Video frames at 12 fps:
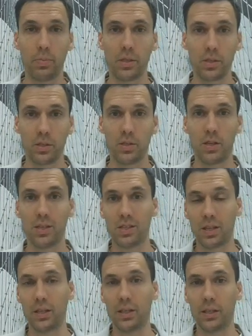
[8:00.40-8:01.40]
business that's
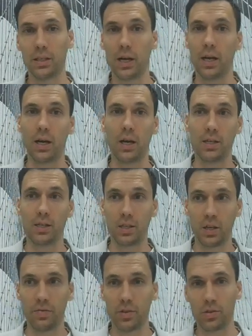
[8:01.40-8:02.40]
selling a
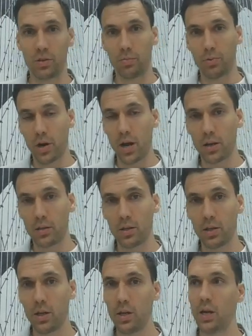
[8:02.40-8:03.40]
service or a product,
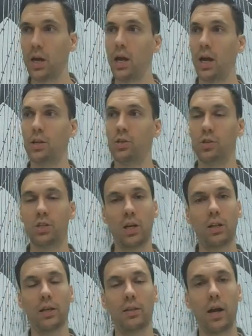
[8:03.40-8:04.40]
and you're
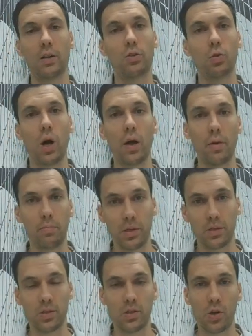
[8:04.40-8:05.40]
selling that to other
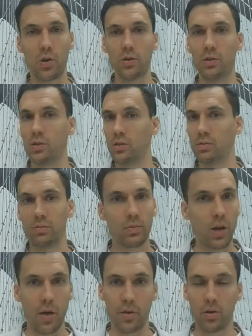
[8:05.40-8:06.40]
business owners,
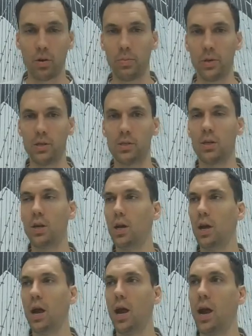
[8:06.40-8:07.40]
other companies.
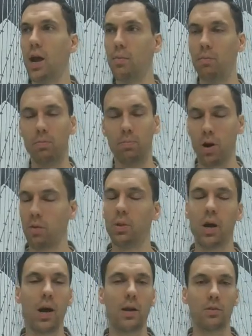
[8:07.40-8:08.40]
And bottom
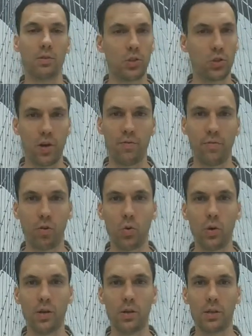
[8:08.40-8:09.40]
line,
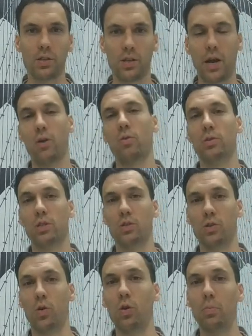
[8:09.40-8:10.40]
straightforward, sales
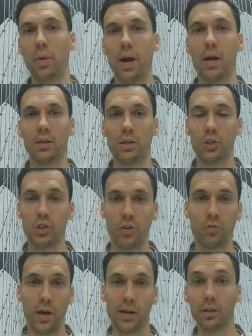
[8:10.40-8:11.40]
is all about
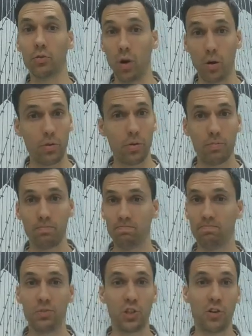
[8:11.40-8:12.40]
generating growth,
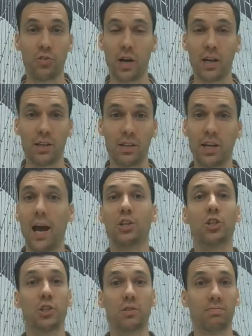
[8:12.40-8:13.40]
generating
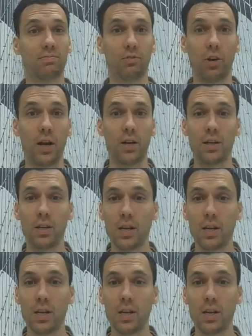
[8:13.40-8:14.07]
cash, right?